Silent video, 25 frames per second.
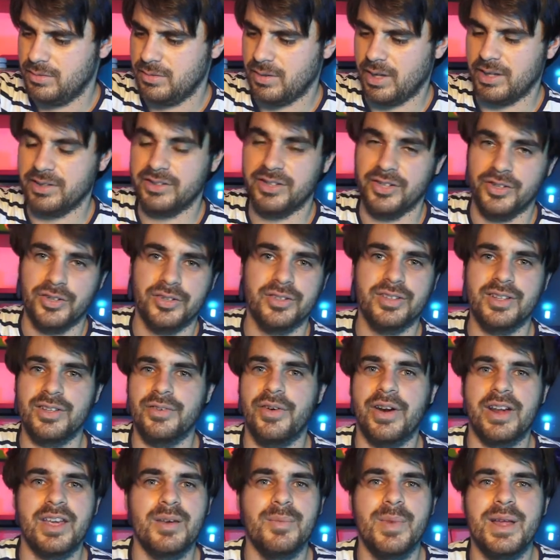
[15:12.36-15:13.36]
seriously
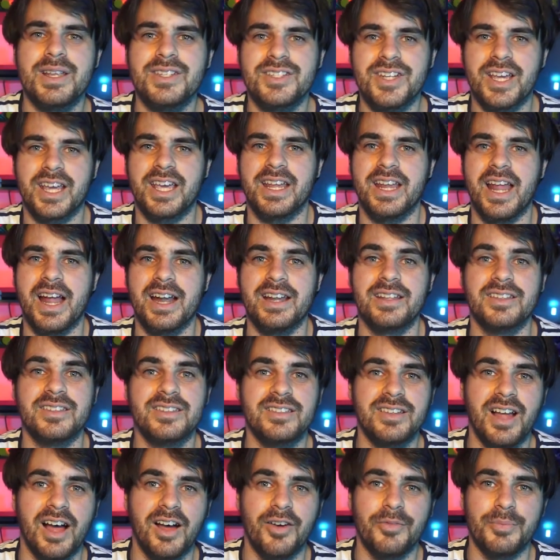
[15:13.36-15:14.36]
recommend checking out his
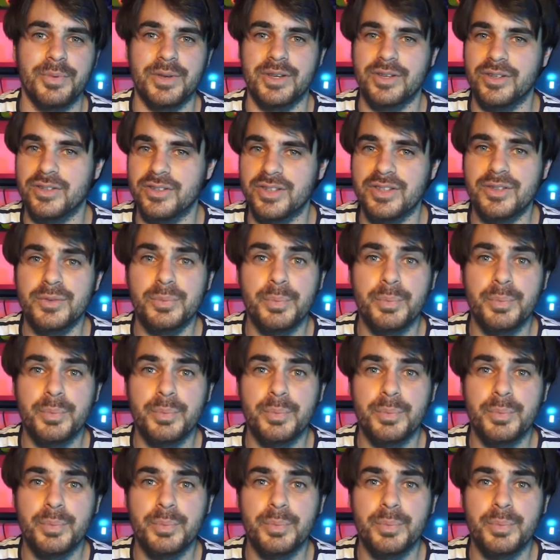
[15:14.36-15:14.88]
stuff because his